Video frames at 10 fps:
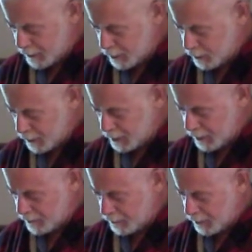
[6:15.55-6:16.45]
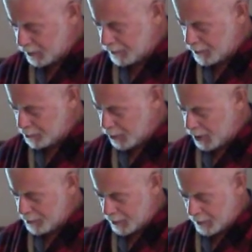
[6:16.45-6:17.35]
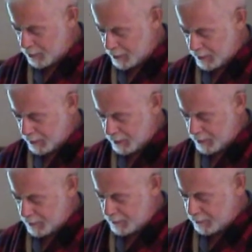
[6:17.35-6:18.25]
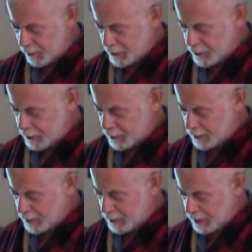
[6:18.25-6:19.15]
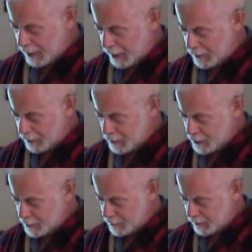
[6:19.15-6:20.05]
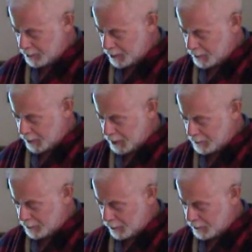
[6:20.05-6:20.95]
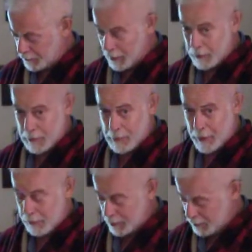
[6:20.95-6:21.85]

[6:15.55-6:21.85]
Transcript: stood in front of his property with a forensics analyst from the Granite Falls Fire Department.